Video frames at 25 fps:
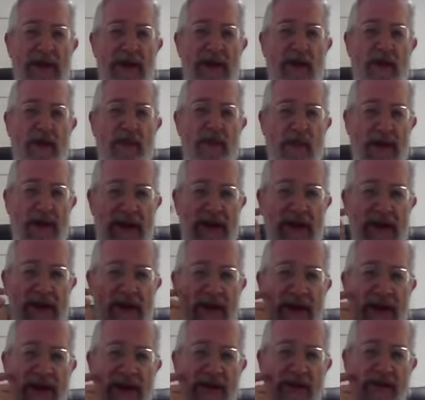They
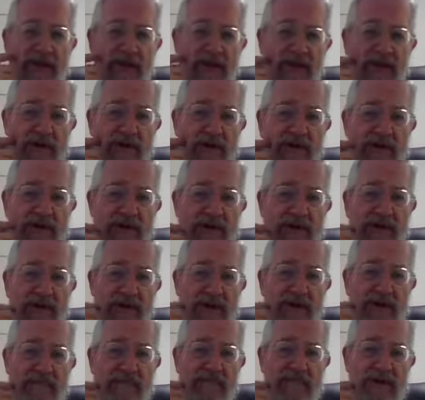already had heard
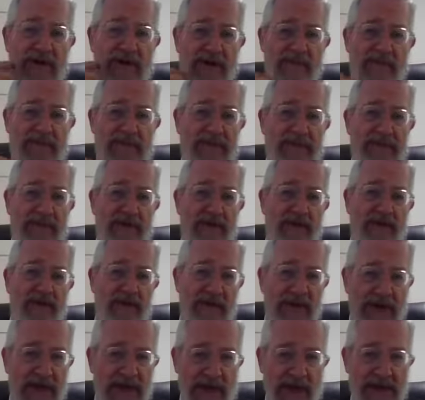the prophecy of
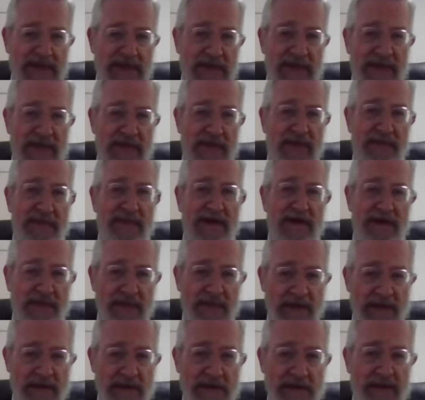Yecheskel
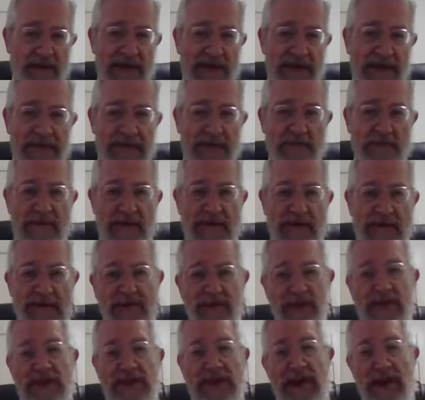about the third Beis
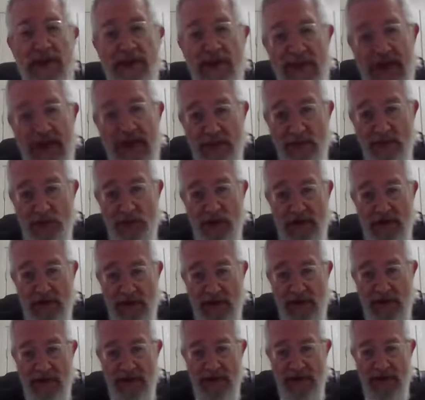Hamikdash and how that
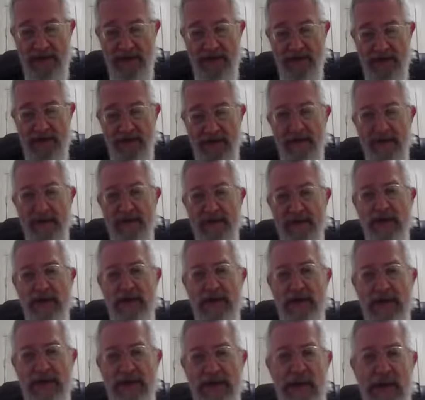will look,
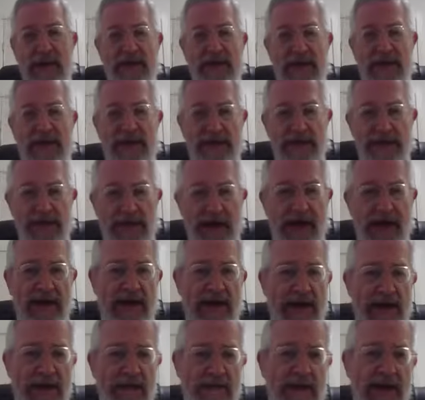and they
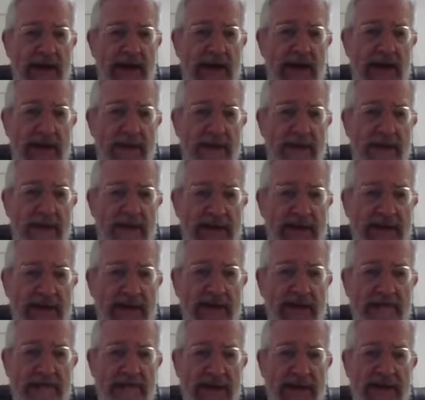decided to make the
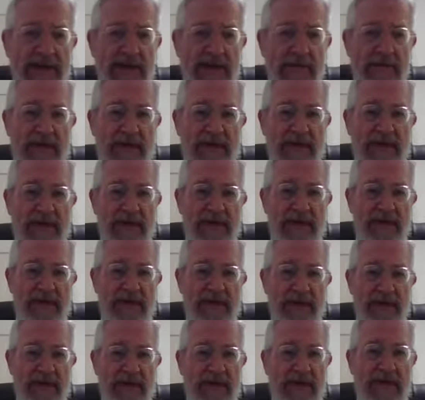second Beis
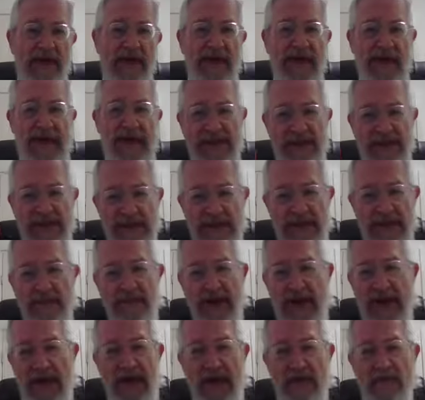Hamikdash in
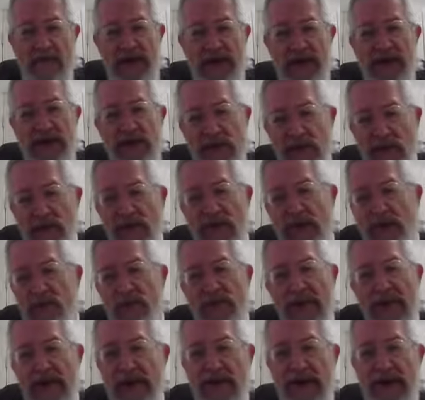some areas look
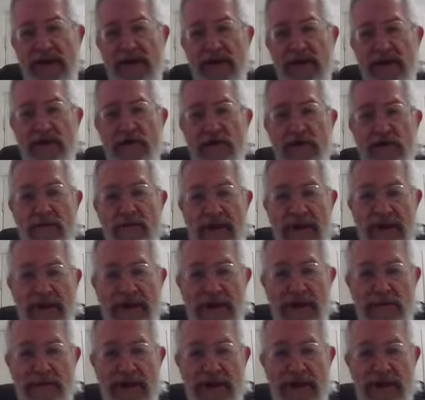already like the third
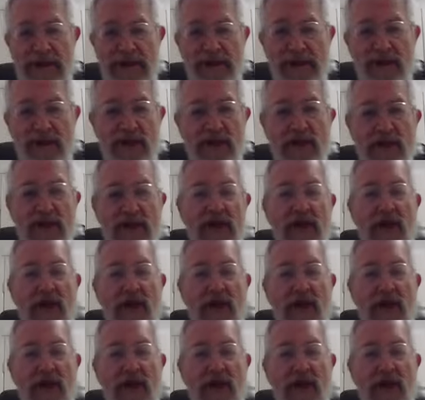Beis Hamikdash.